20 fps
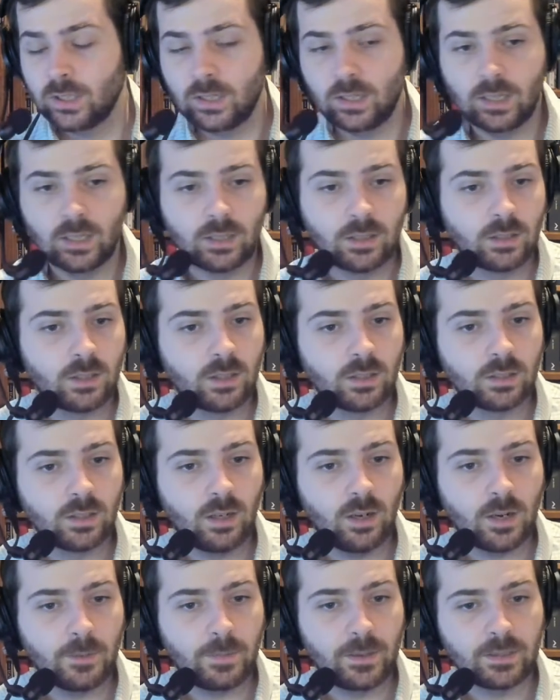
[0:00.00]
And I'll
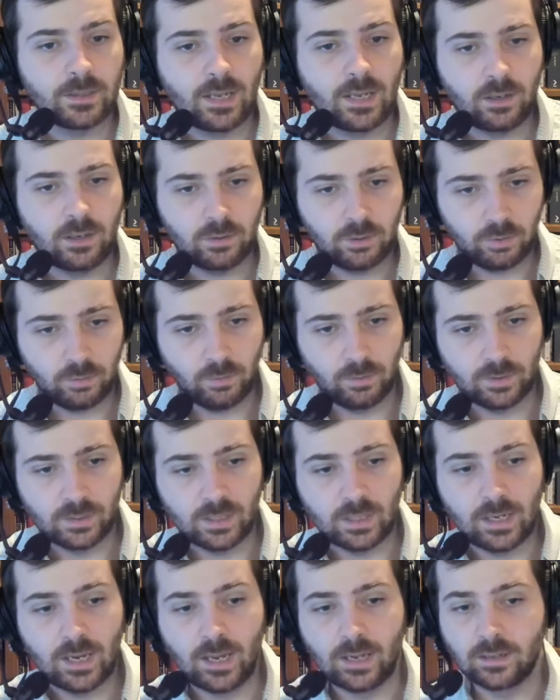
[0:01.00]
talk about that towards
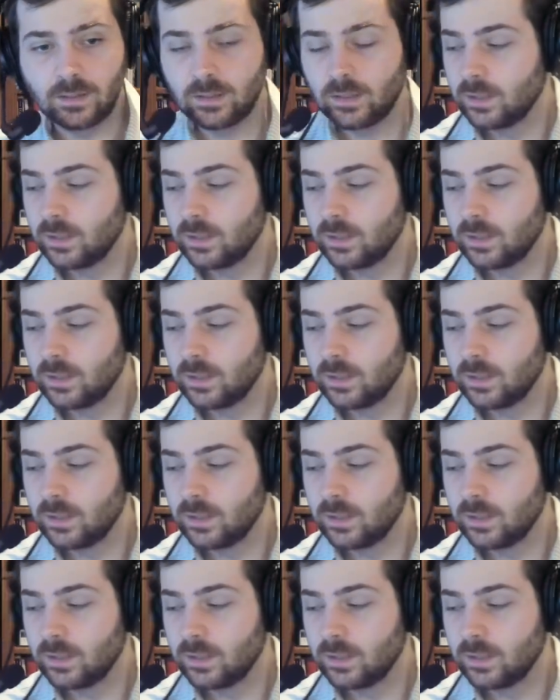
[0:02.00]
the end.